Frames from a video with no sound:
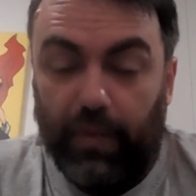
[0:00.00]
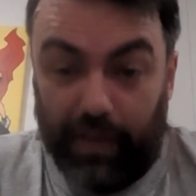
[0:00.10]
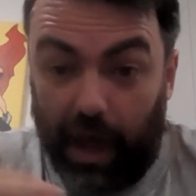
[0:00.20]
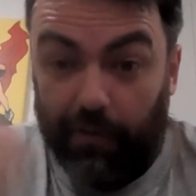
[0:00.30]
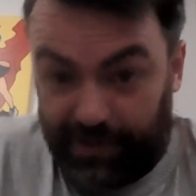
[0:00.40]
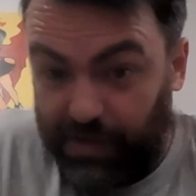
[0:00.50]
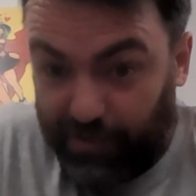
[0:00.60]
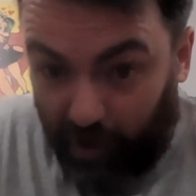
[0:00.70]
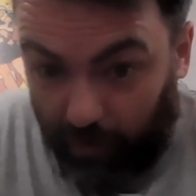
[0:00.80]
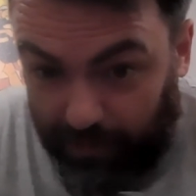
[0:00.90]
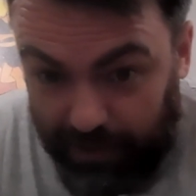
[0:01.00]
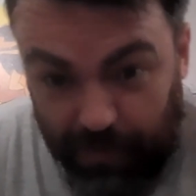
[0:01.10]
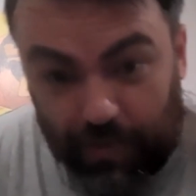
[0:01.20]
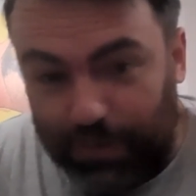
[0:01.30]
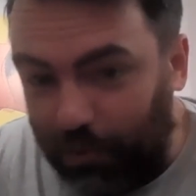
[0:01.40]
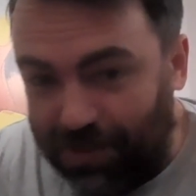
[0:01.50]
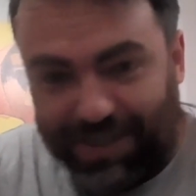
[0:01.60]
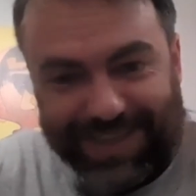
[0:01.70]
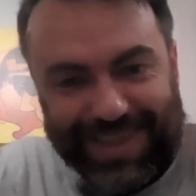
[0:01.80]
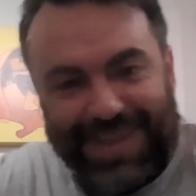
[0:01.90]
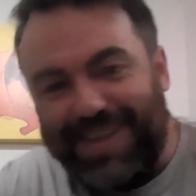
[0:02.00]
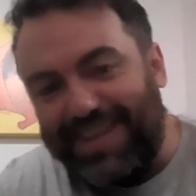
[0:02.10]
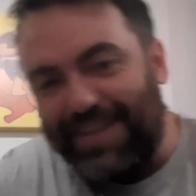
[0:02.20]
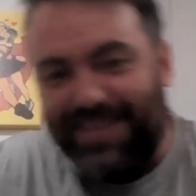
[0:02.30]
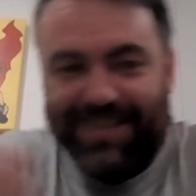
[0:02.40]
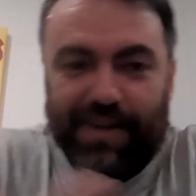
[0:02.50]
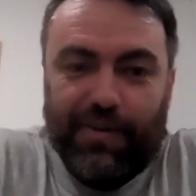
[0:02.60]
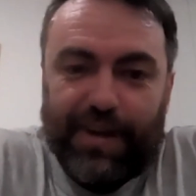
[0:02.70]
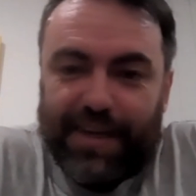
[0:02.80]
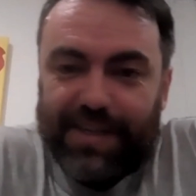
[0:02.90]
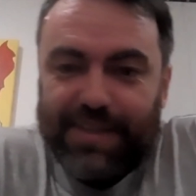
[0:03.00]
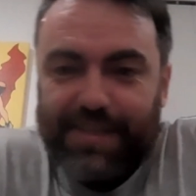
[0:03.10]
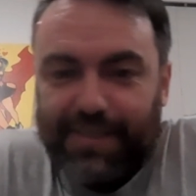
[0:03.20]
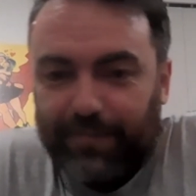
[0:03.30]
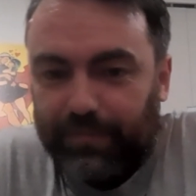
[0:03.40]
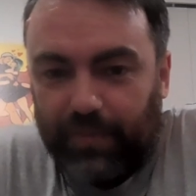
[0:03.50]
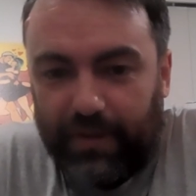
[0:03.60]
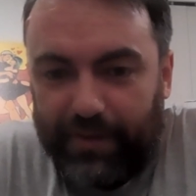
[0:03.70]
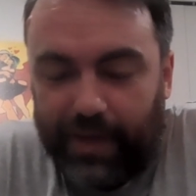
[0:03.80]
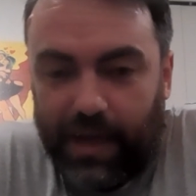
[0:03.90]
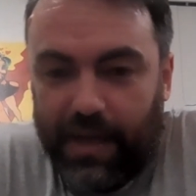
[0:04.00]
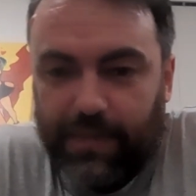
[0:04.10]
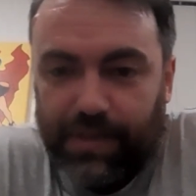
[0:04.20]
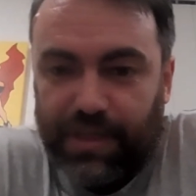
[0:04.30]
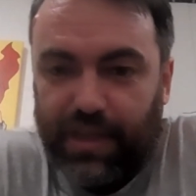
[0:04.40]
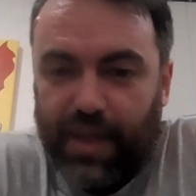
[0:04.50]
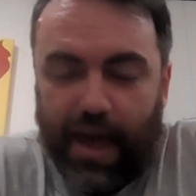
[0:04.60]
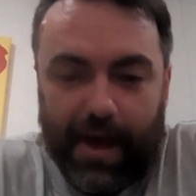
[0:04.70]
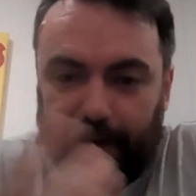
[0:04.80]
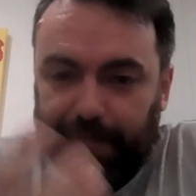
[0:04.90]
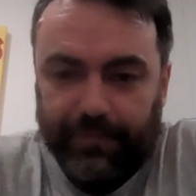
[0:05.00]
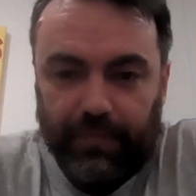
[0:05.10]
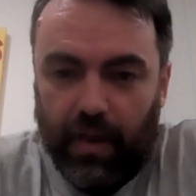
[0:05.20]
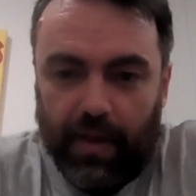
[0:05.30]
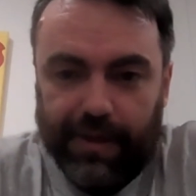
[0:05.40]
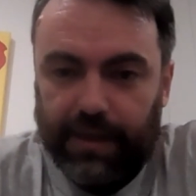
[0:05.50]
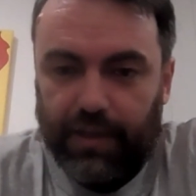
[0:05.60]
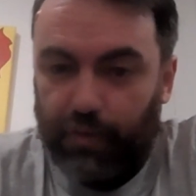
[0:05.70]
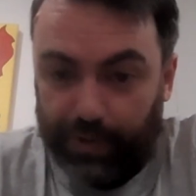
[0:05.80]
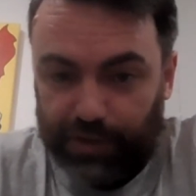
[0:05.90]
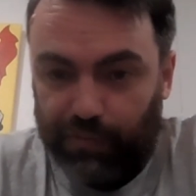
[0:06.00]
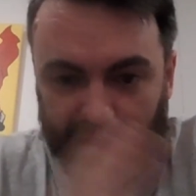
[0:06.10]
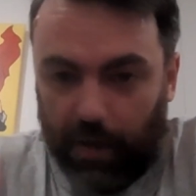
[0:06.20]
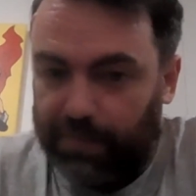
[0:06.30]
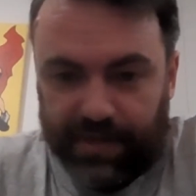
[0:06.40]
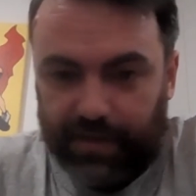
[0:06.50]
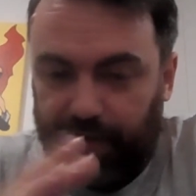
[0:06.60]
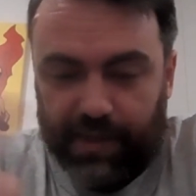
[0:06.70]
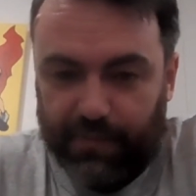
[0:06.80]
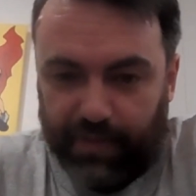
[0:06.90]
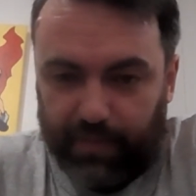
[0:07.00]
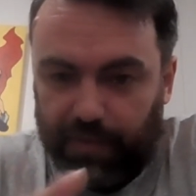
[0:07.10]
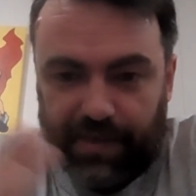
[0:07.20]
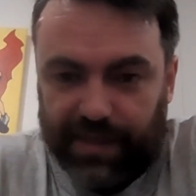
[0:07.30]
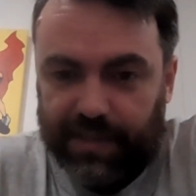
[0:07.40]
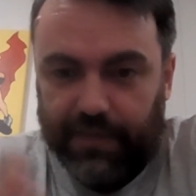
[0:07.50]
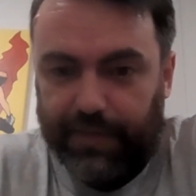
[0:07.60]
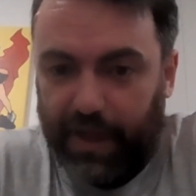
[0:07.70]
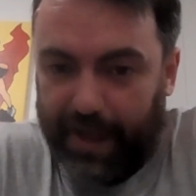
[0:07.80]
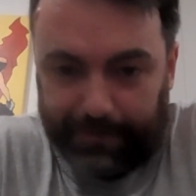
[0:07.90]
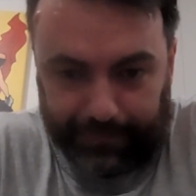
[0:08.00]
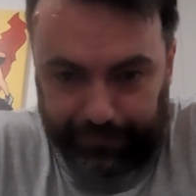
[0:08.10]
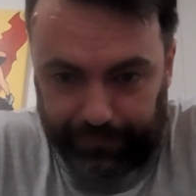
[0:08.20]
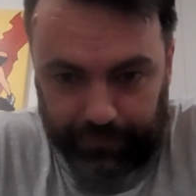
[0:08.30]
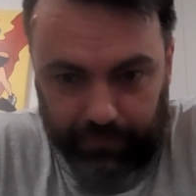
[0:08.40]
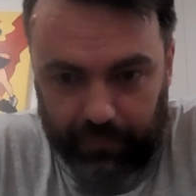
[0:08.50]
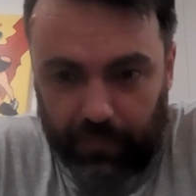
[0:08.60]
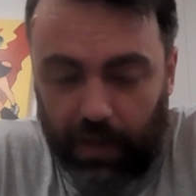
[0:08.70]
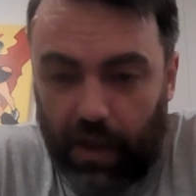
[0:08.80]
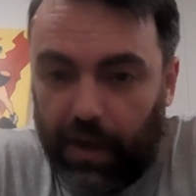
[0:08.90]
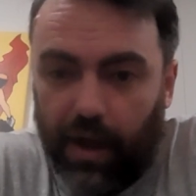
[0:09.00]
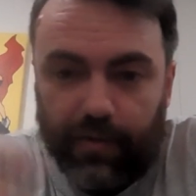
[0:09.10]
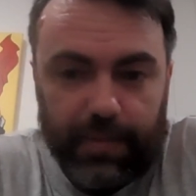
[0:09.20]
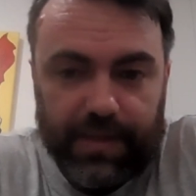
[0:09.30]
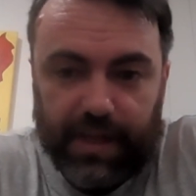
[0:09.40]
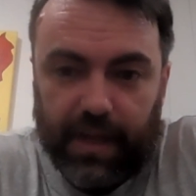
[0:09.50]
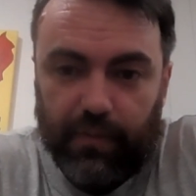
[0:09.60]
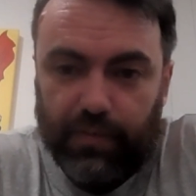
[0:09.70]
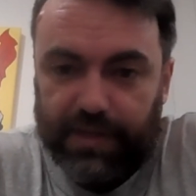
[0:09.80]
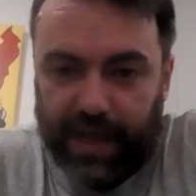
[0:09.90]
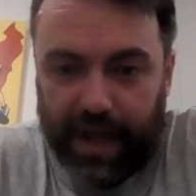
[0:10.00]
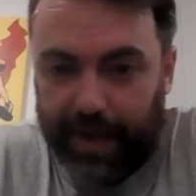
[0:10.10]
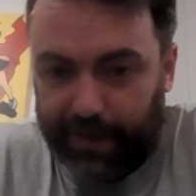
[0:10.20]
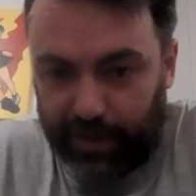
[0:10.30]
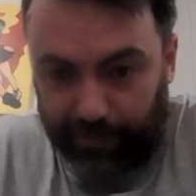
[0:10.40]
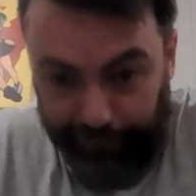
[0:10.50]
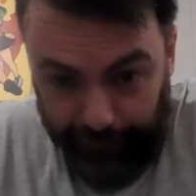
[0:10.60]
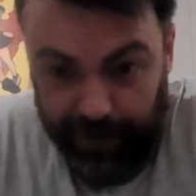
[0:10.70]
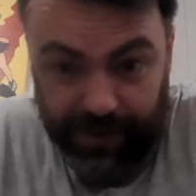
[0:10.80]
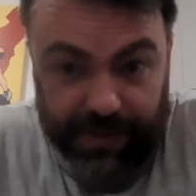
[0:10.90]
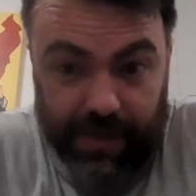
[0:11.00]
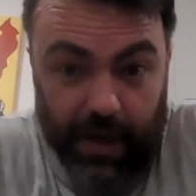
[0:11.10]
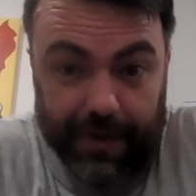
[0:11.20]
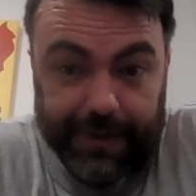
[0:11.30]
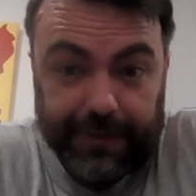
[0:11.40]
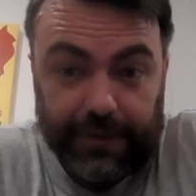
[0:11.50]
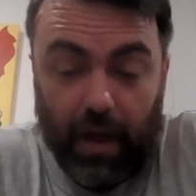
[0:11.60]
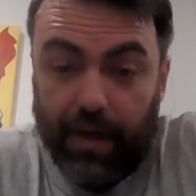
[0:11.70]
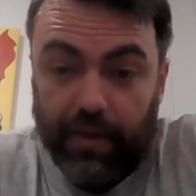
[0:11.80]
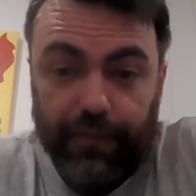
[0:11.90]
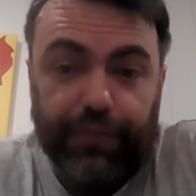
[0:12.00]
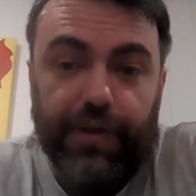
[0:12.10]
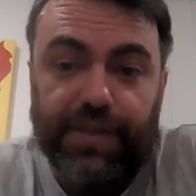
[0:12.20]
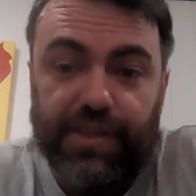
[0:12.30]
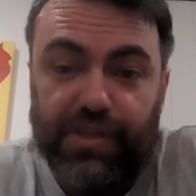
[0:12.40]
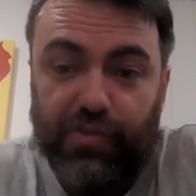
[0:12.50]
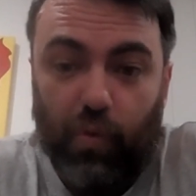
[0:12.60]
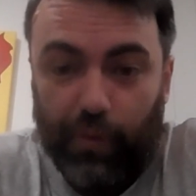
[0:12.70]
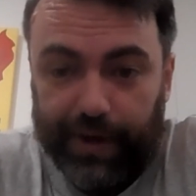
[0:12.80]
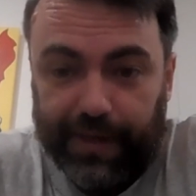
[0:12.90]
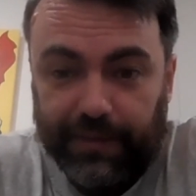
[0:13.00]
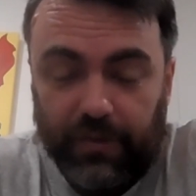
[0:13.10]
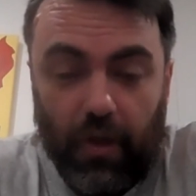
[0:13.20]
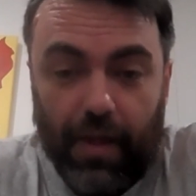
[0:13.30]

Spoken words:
now as an adult who's watched the series, especially the original dub series with the music and stuff like that, 100% will say that the Frieza saga, the Frieza story,